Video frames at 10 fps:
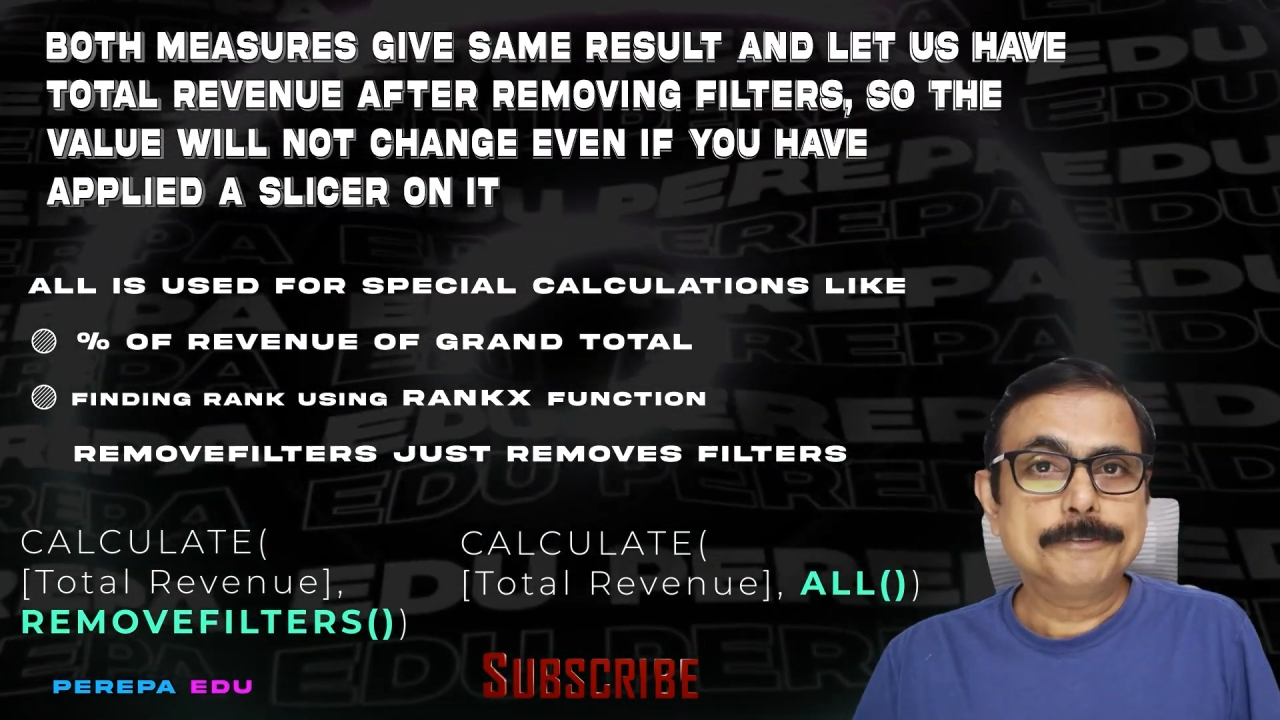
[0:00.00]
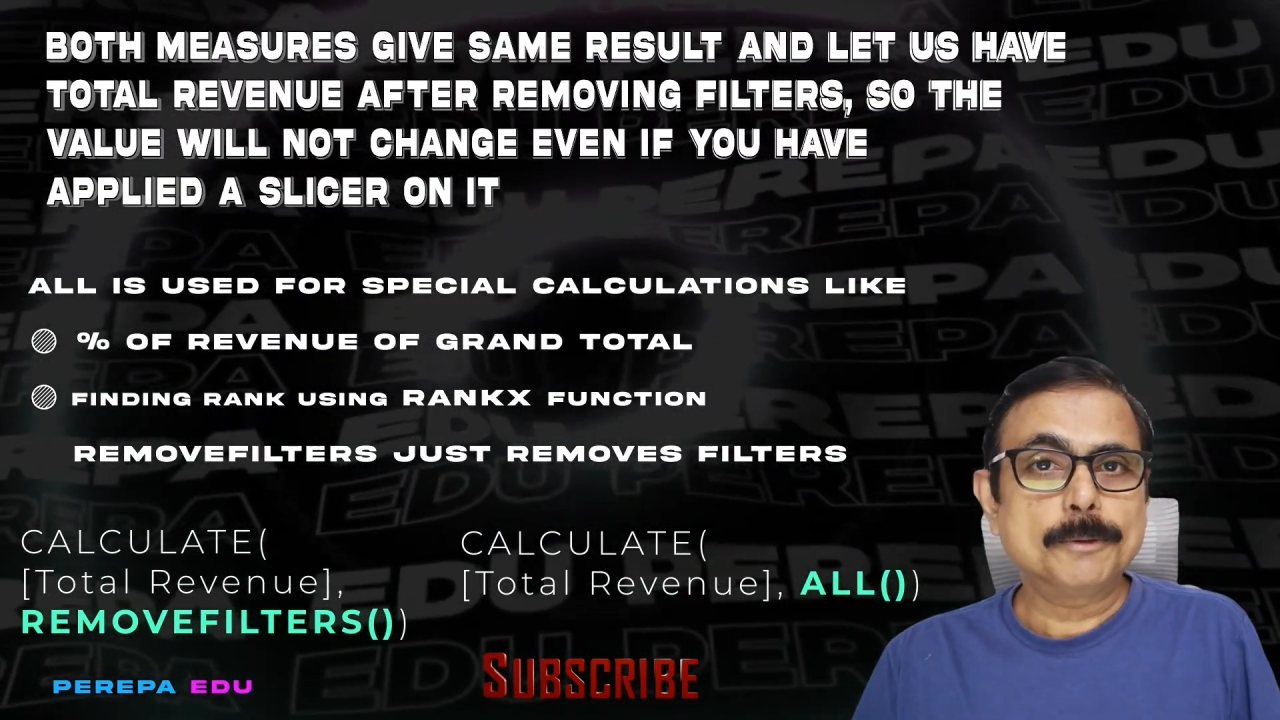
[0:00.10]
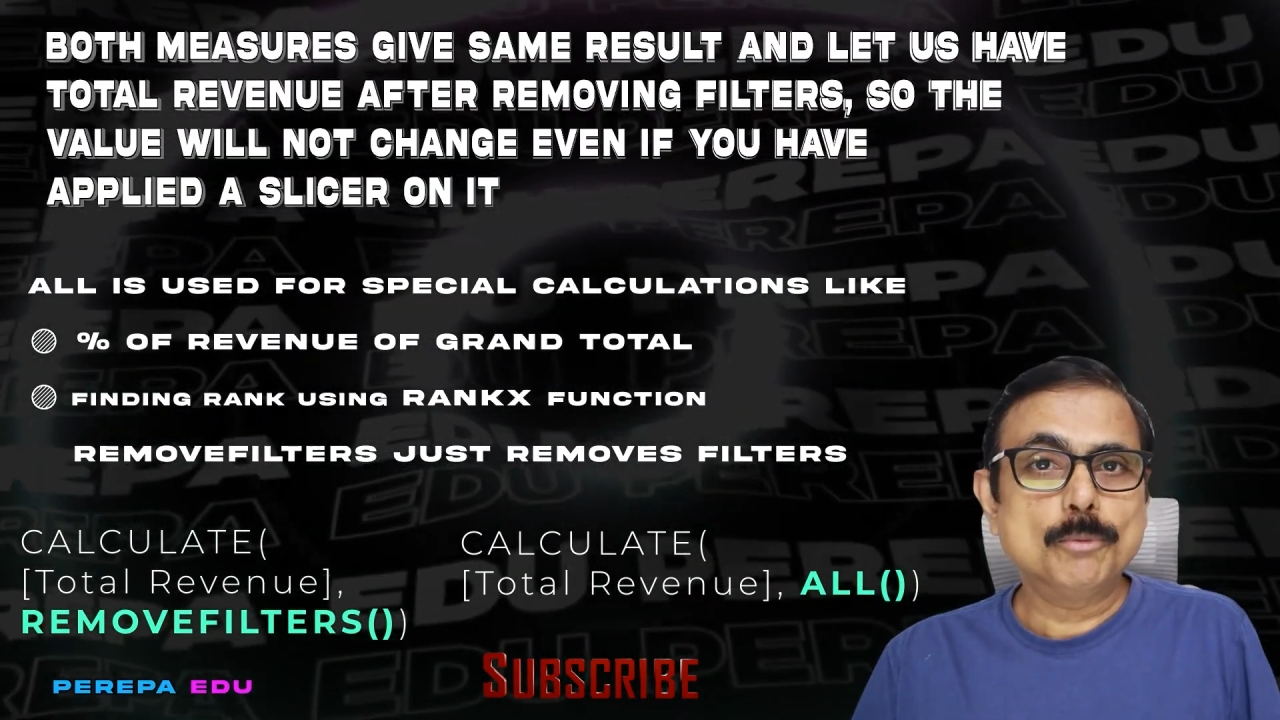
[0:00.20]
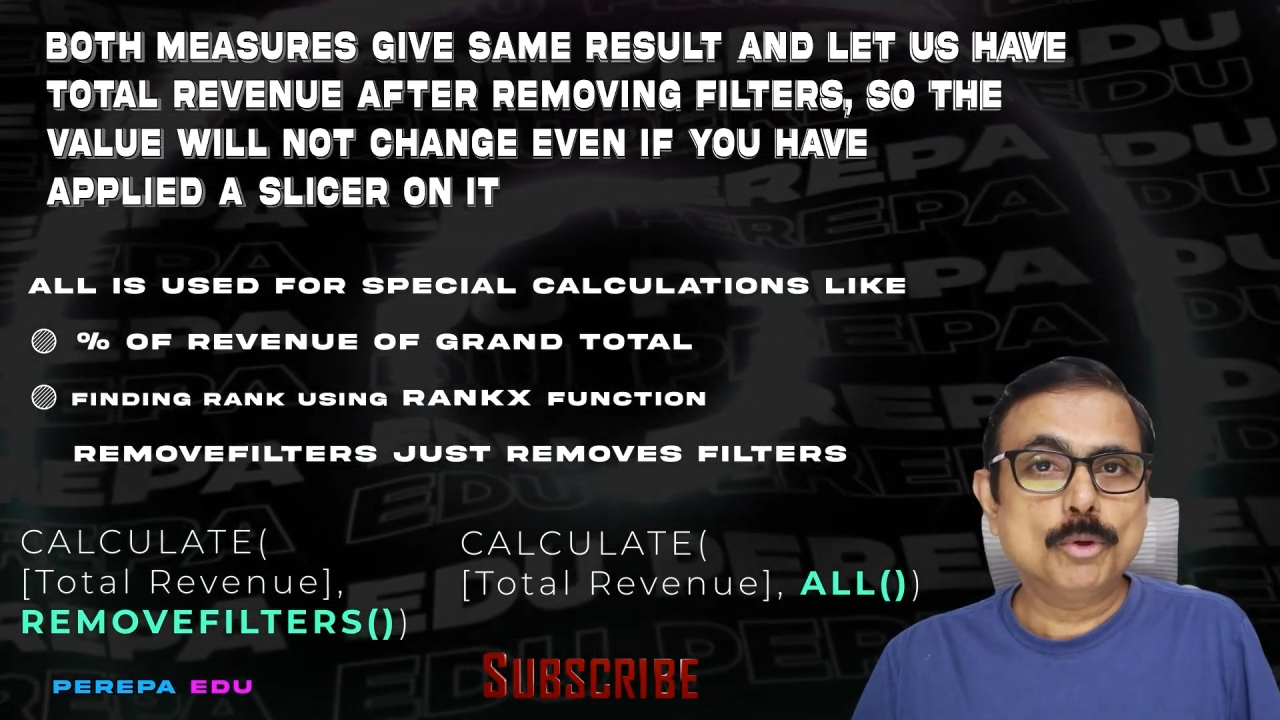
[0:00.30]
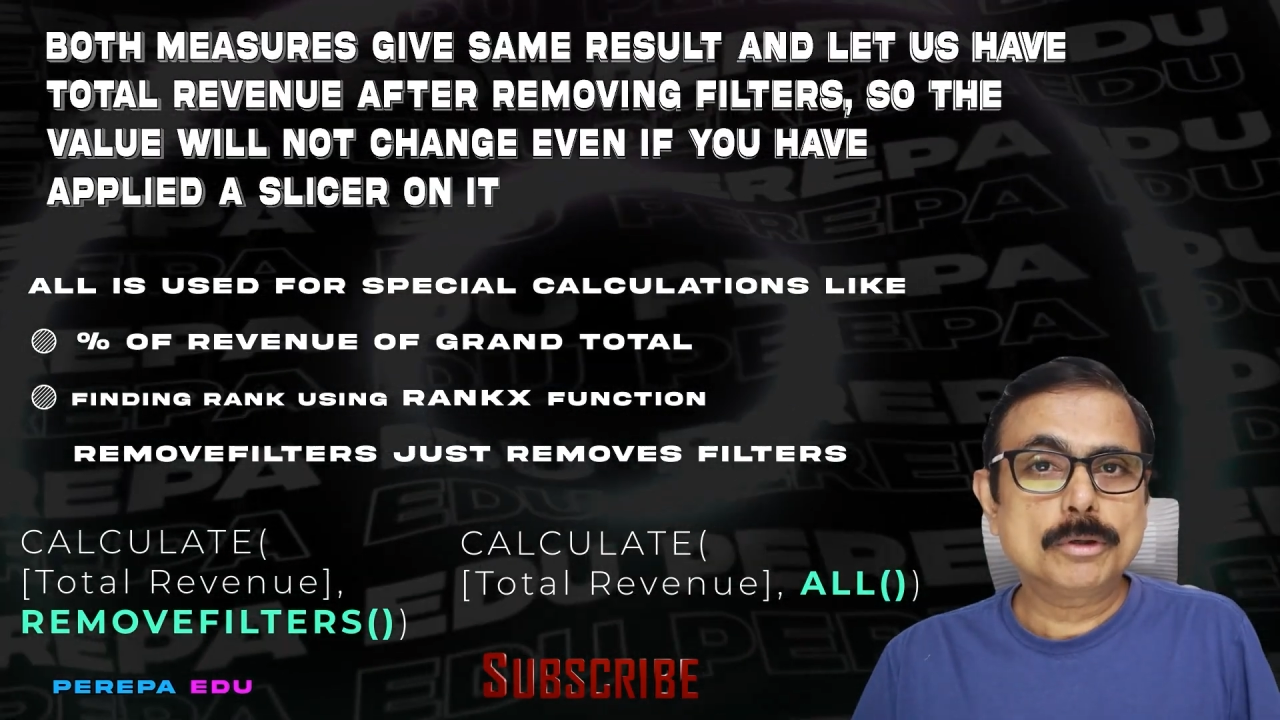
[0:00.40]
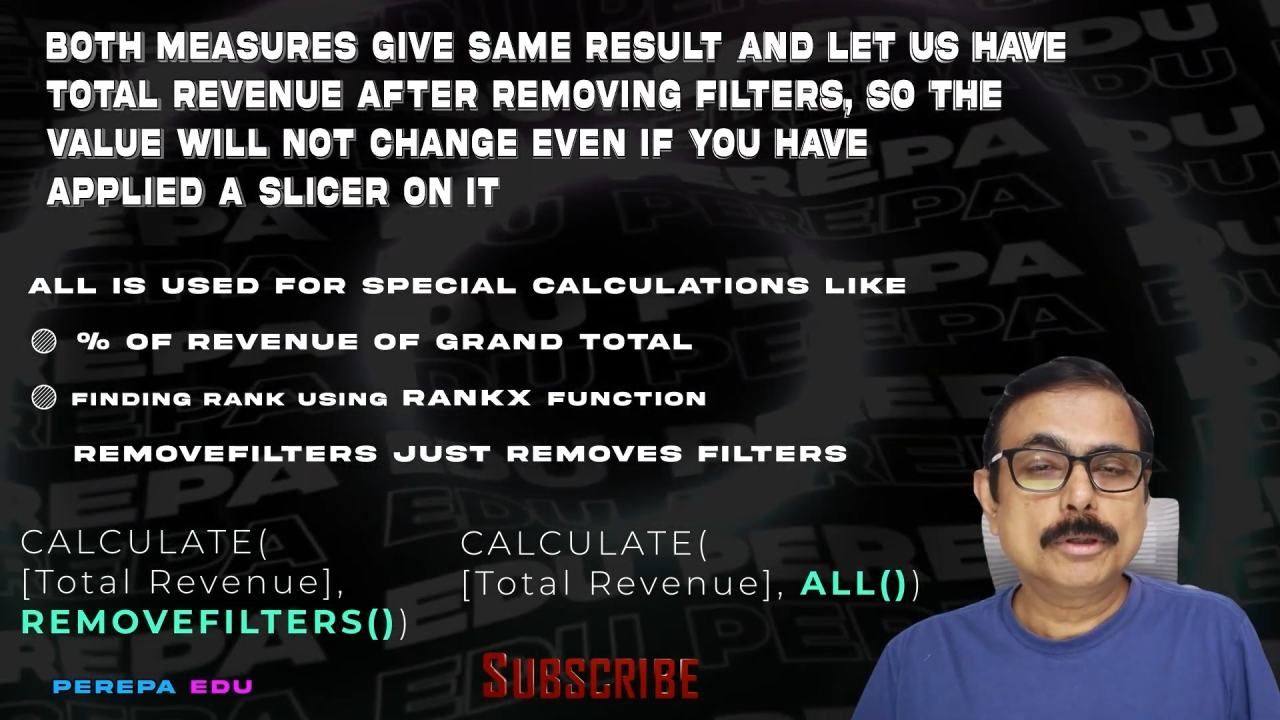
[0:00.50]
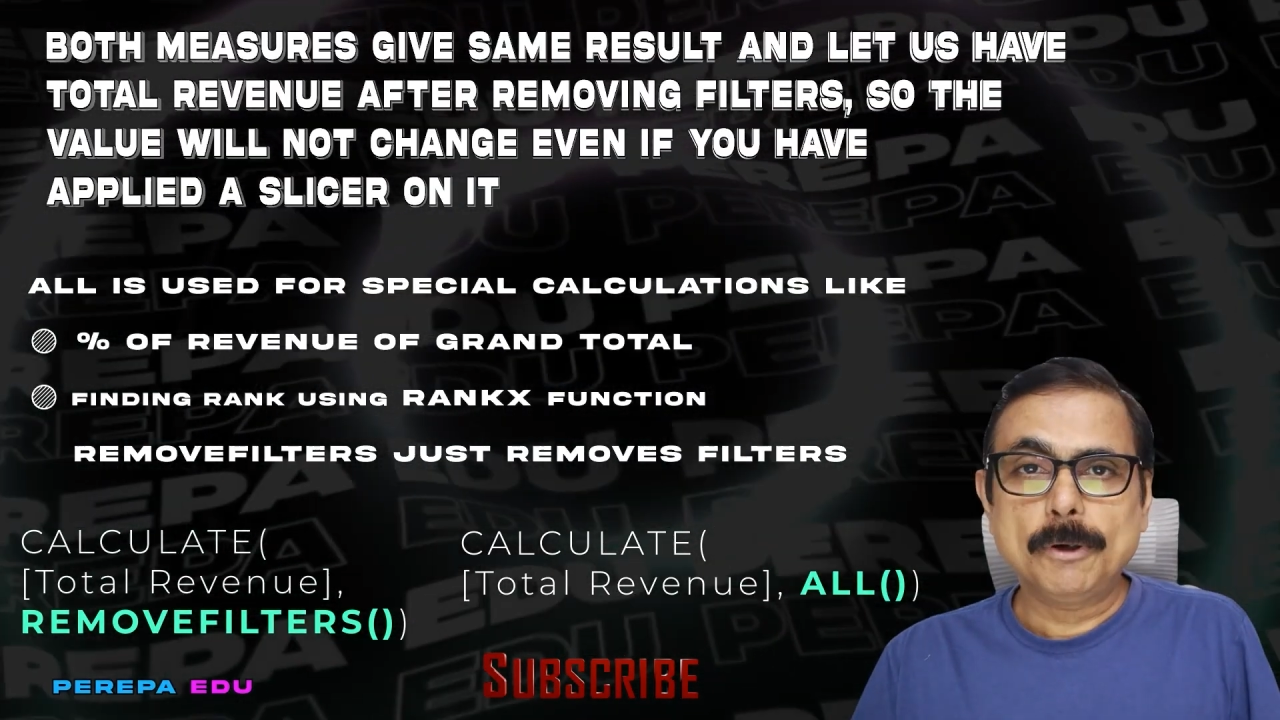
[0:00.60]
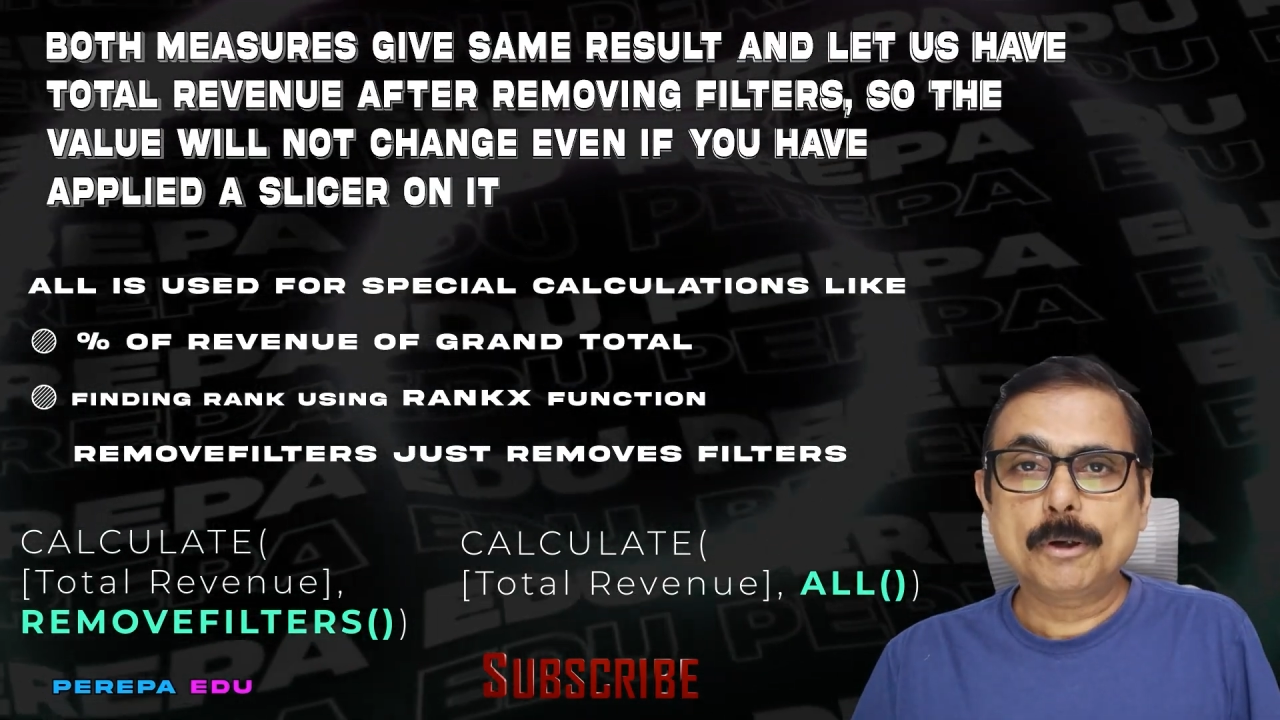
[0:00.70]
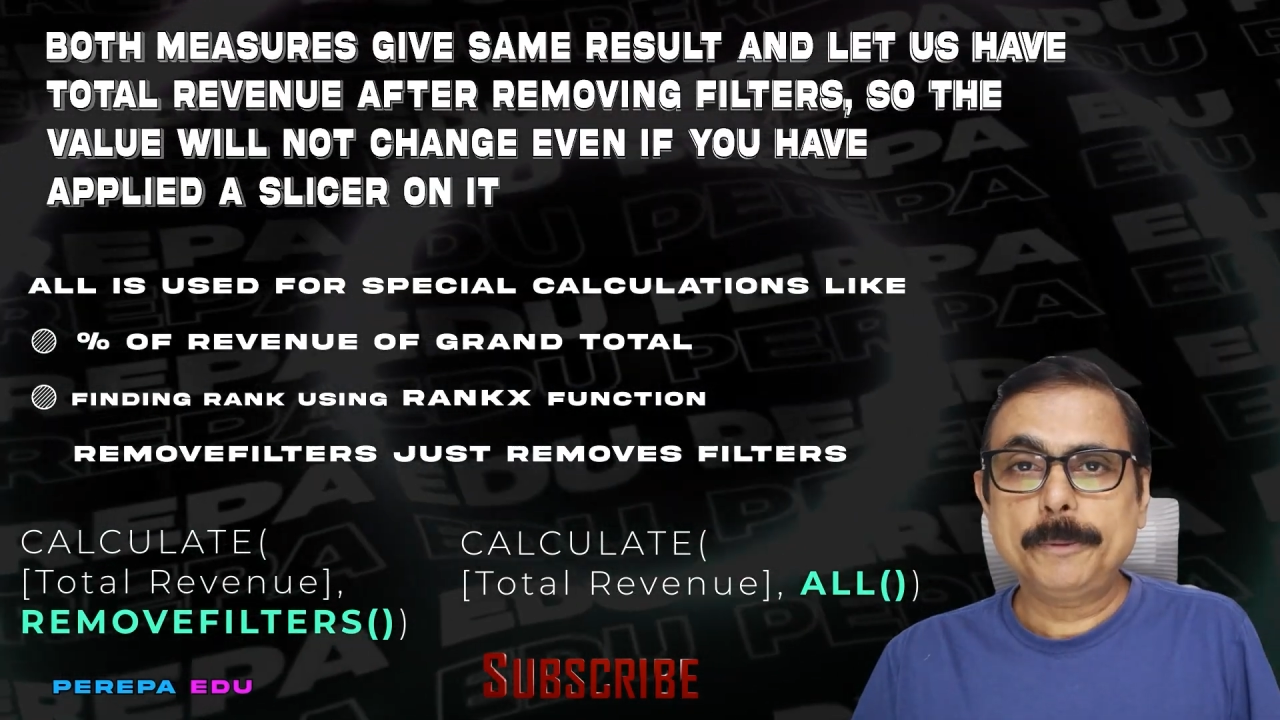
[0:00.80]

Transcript: for more Power